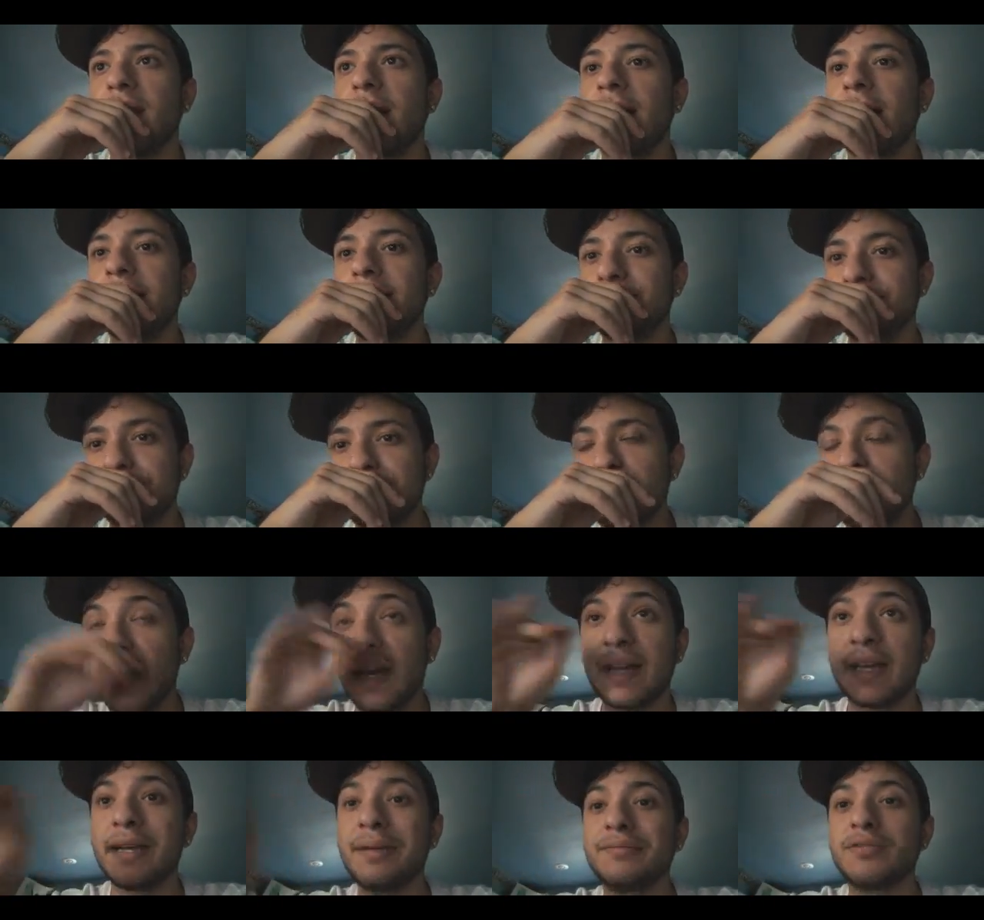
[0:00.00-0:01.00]
Um,
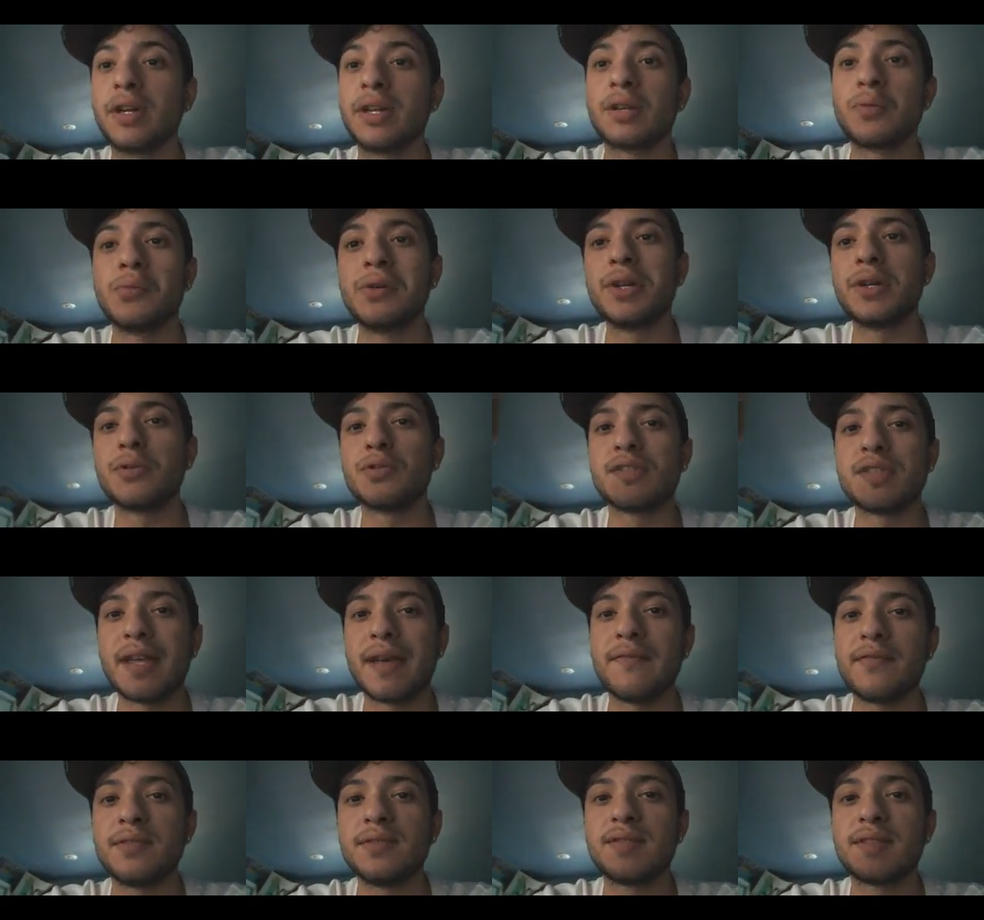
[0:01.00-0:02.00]
I am running Windows
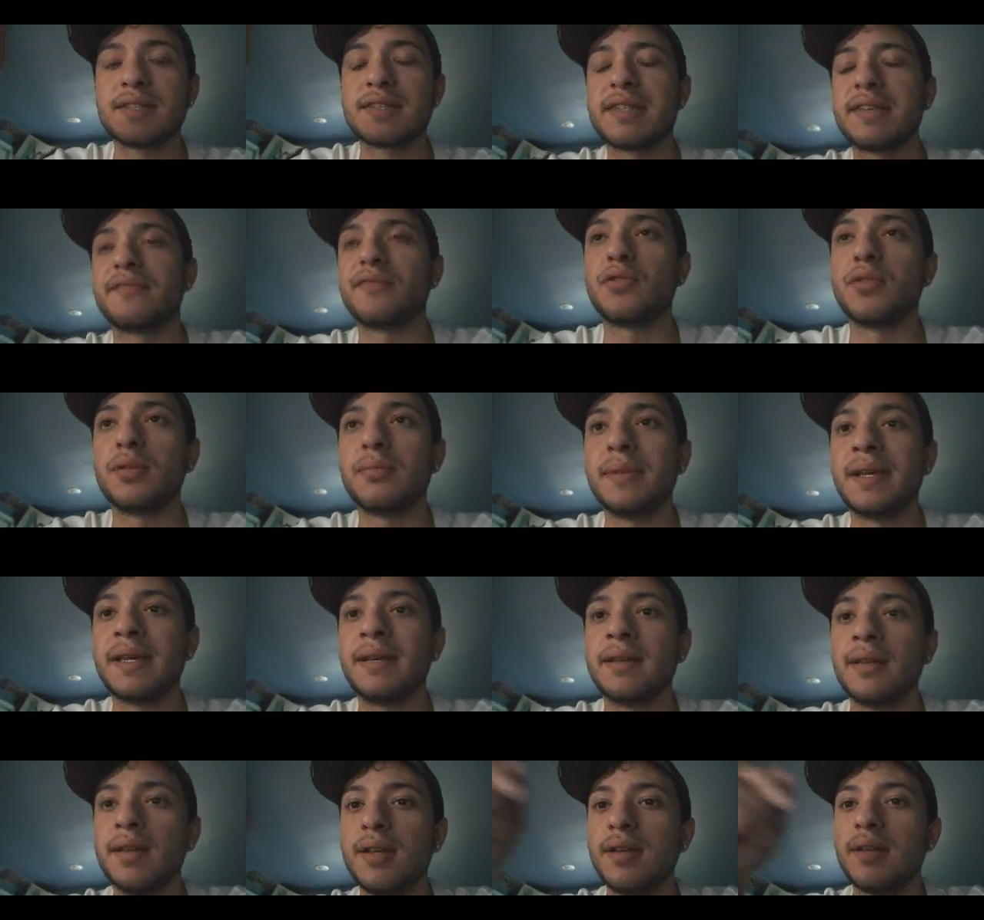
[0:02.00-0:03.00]
7
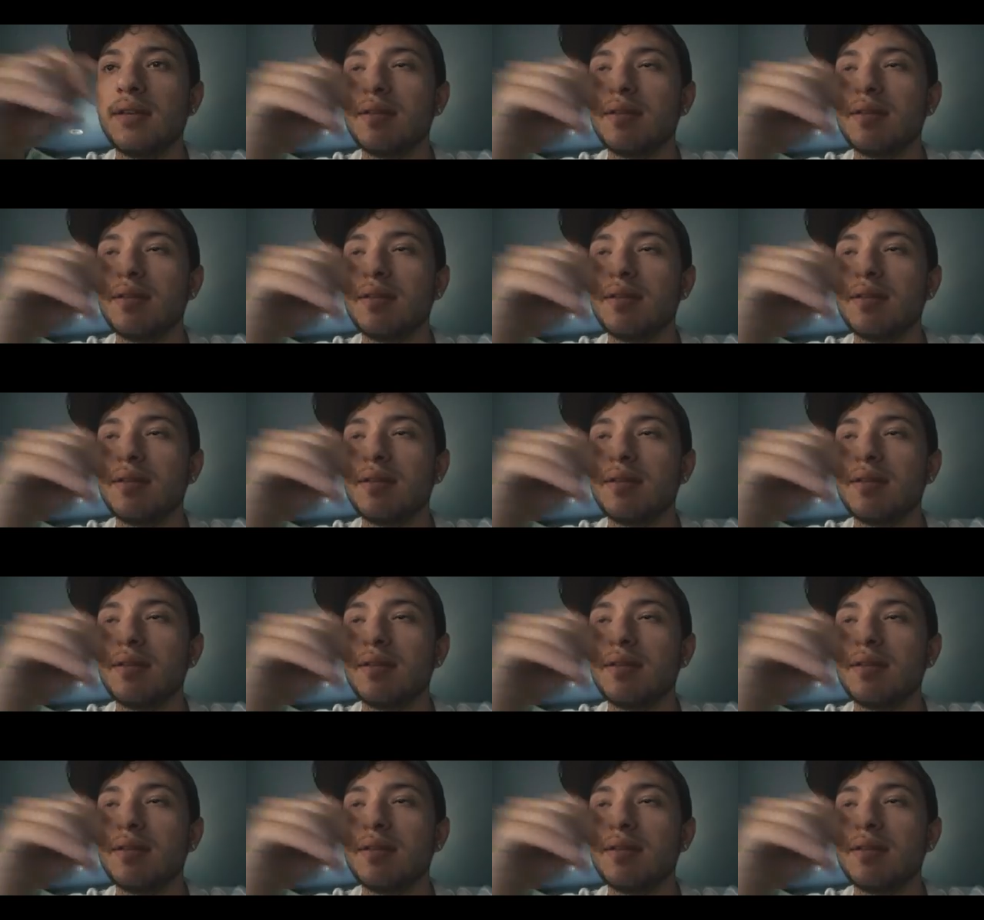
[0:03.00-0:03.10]
64-bit,